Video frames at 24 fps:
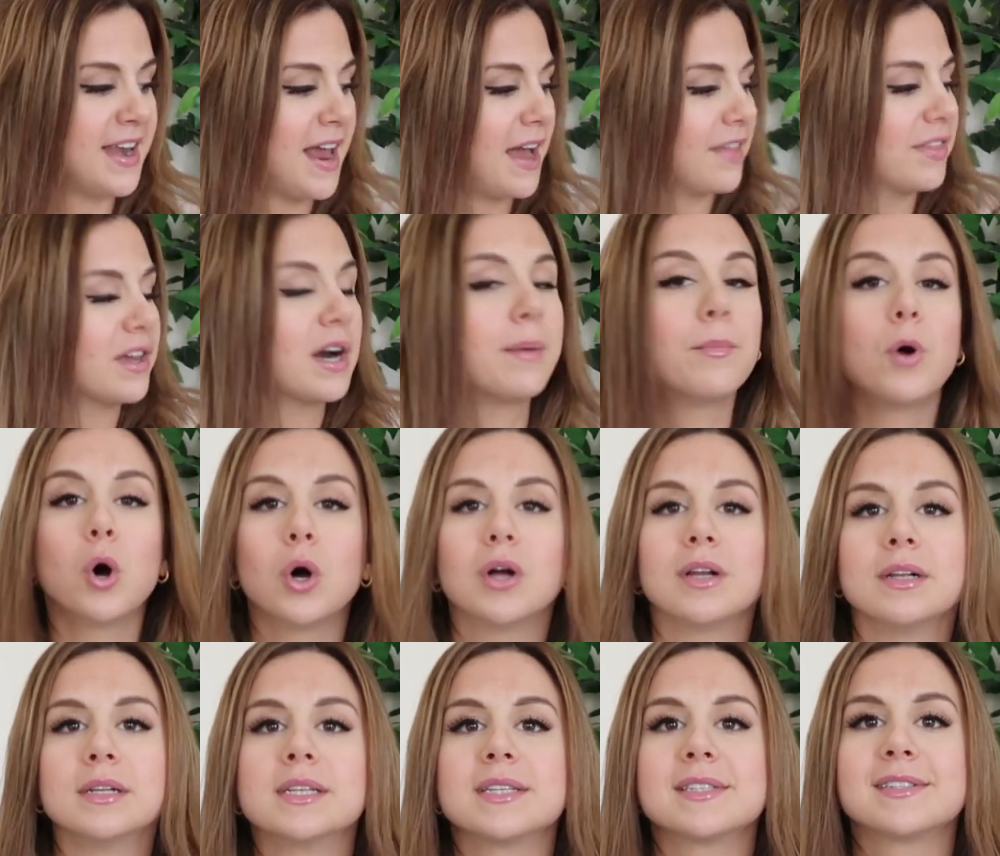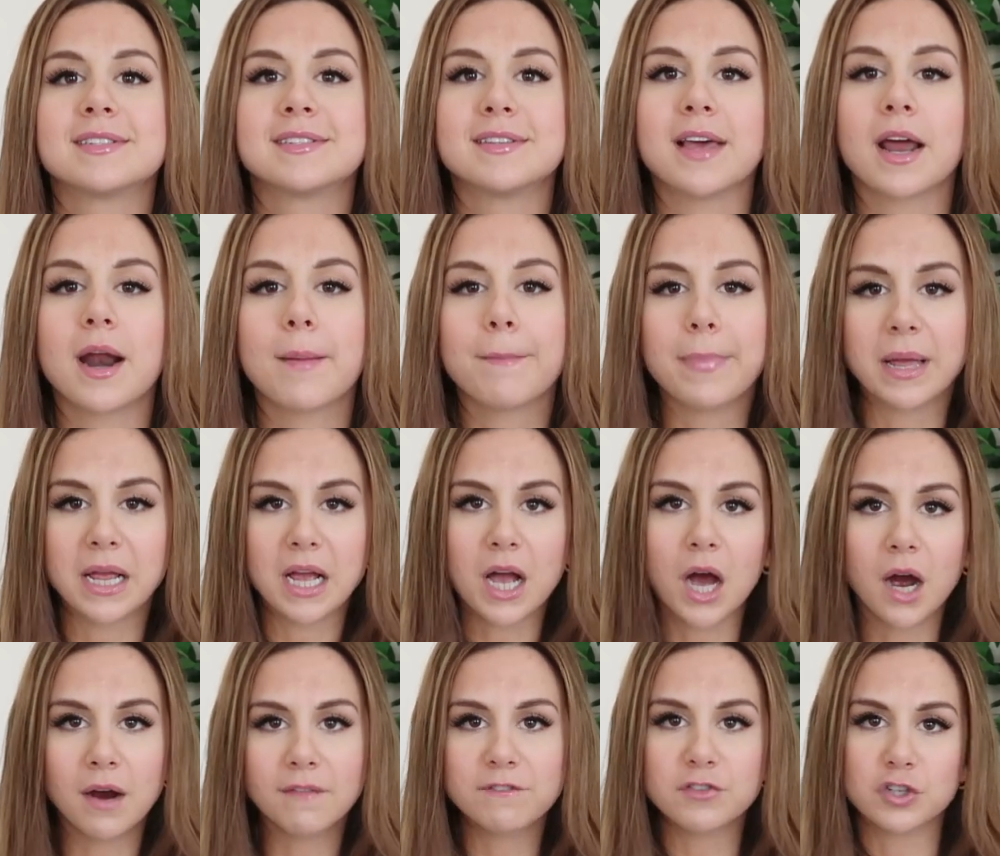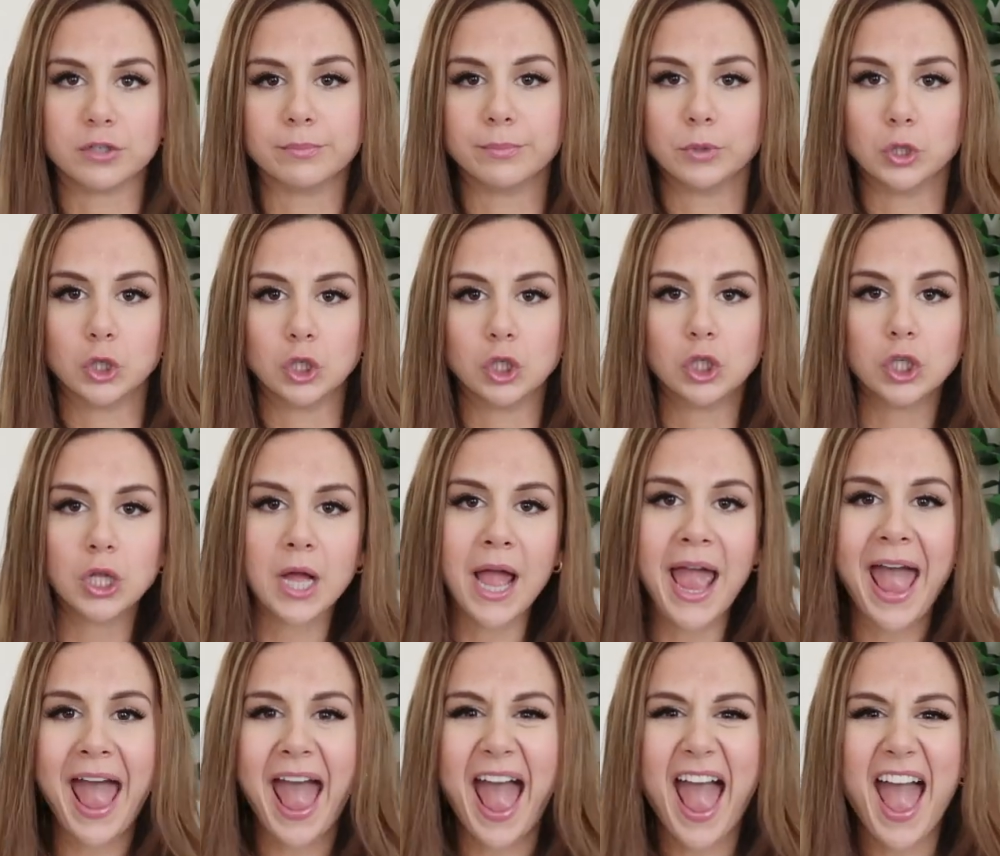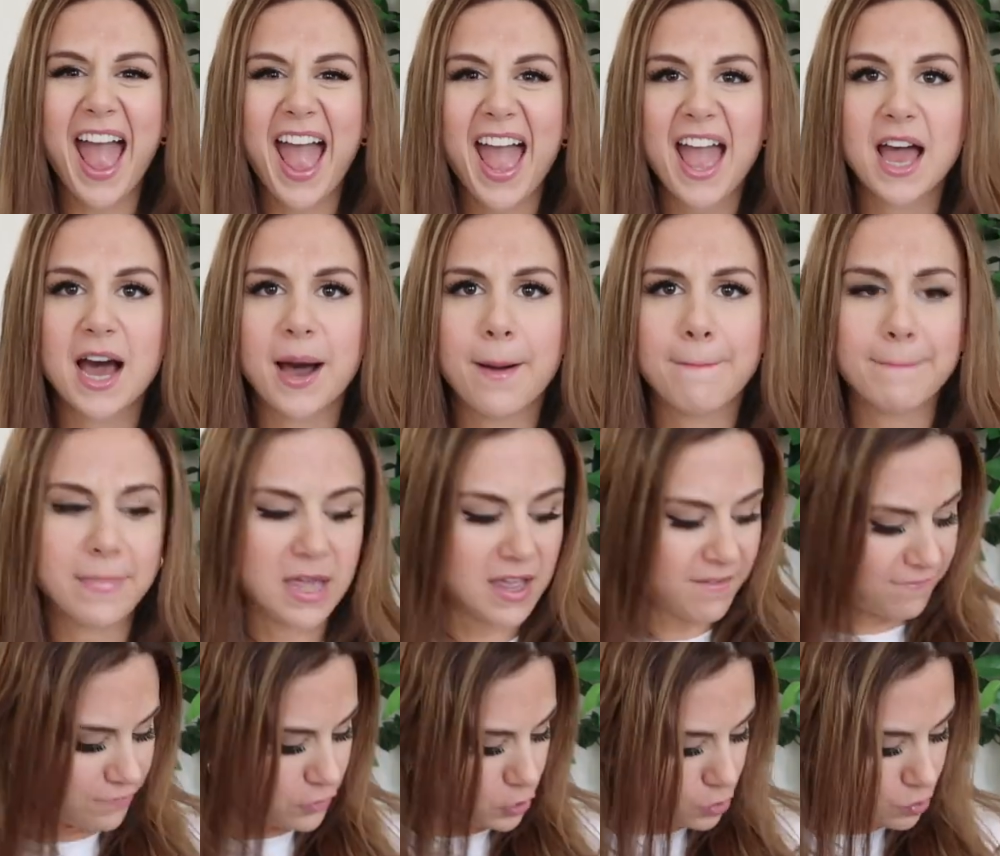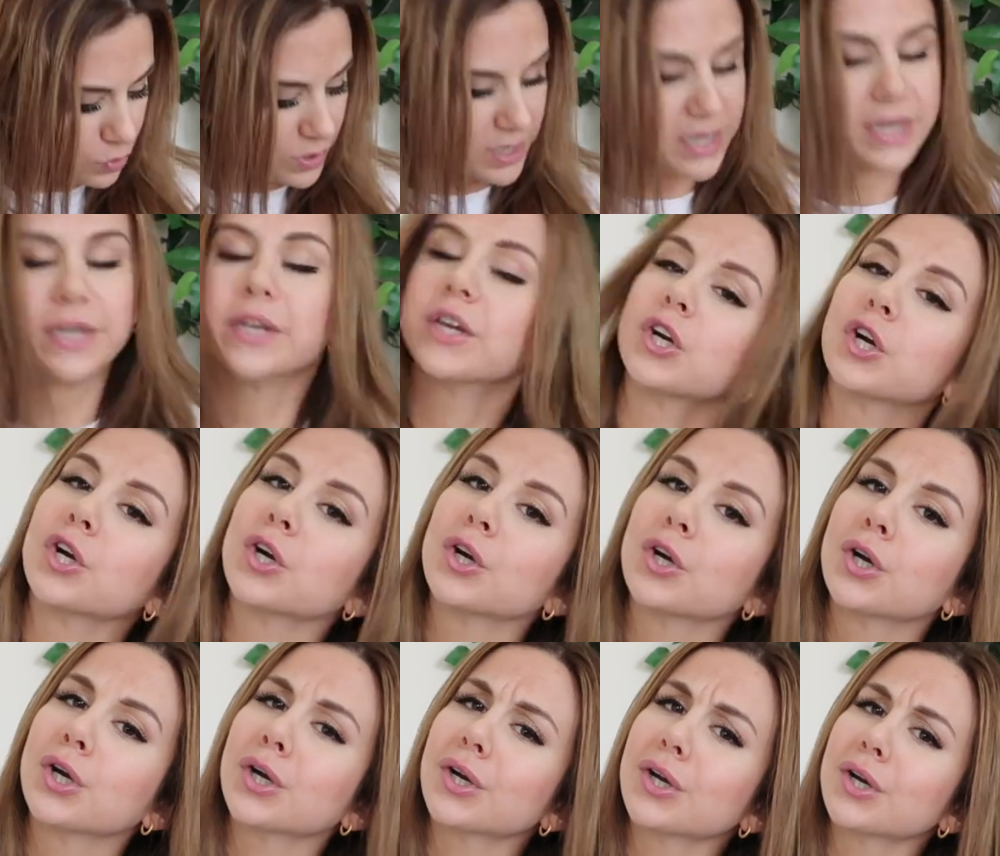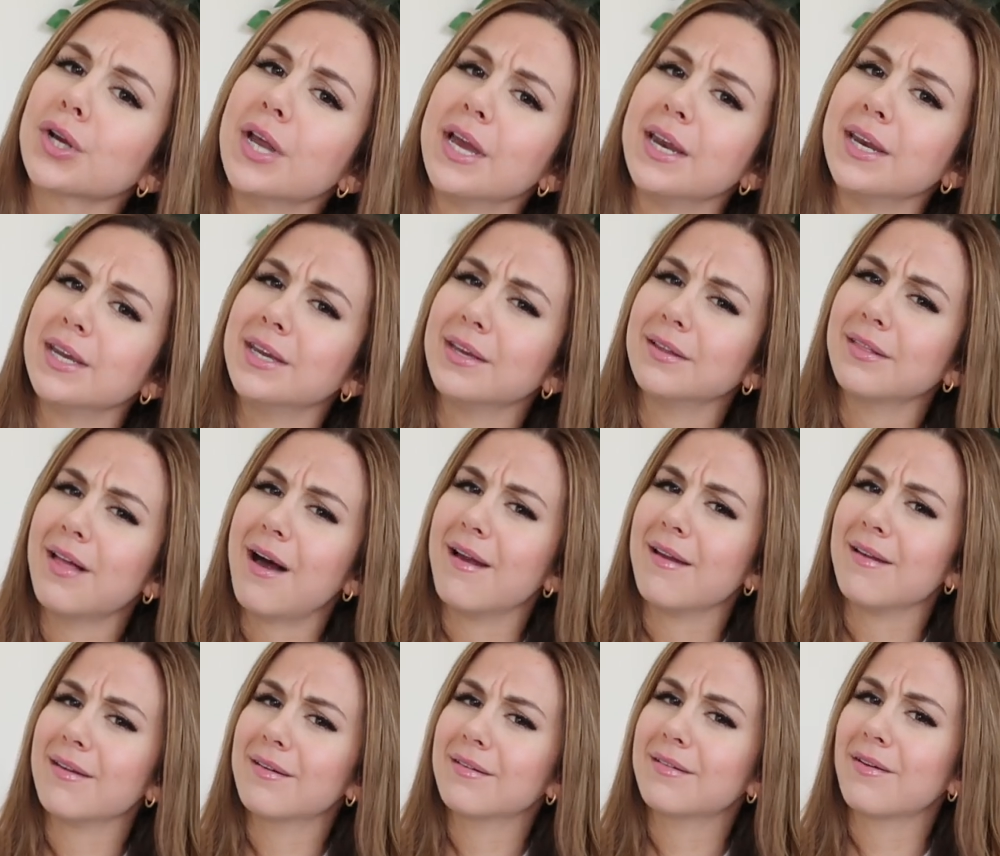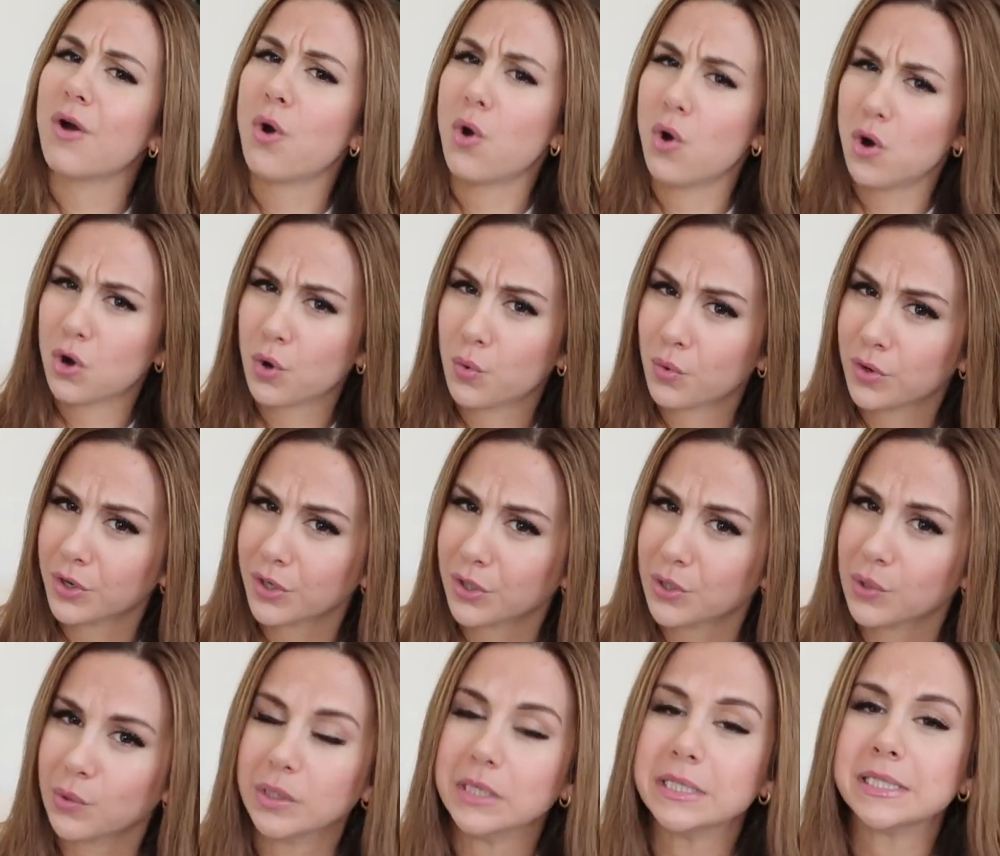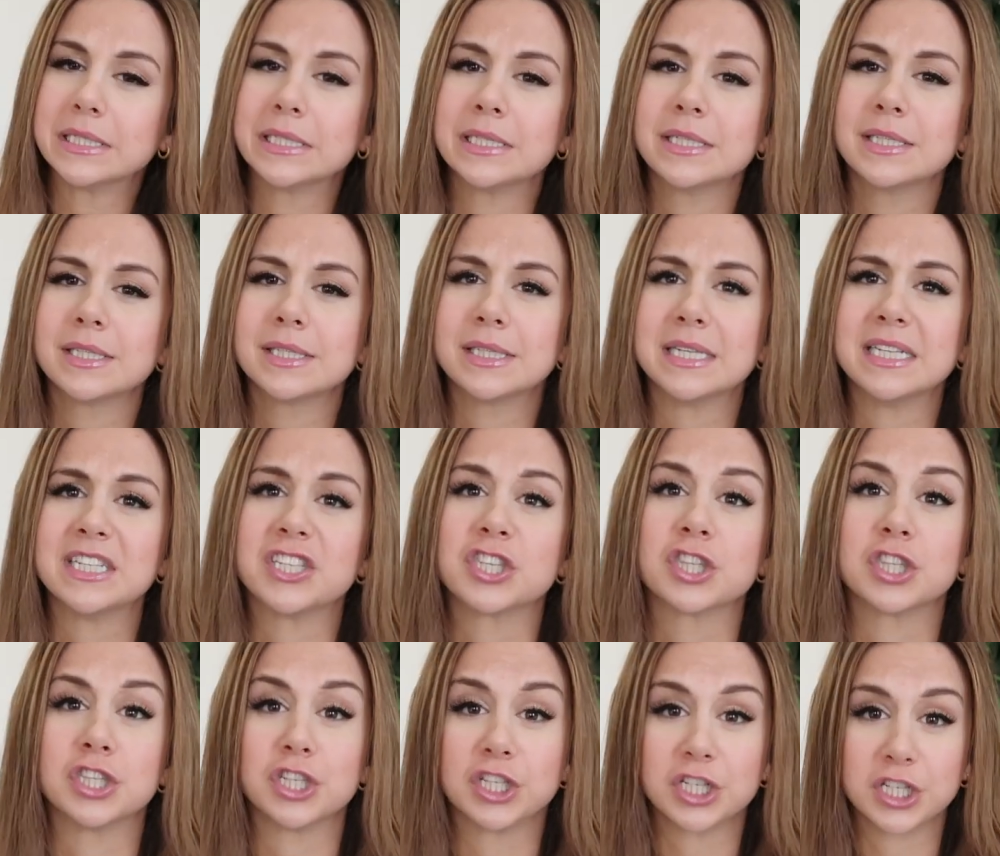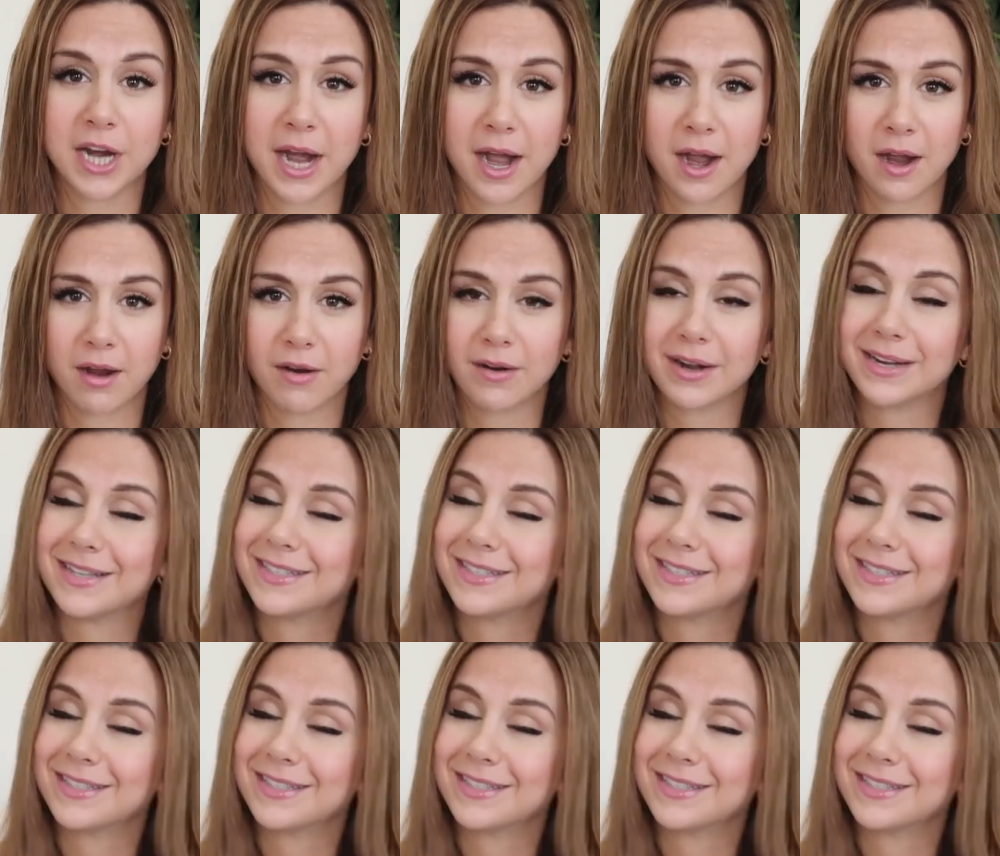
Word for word: now that I'm all set up and comfortable, um, if you hear any like awkward noises, it's the chair.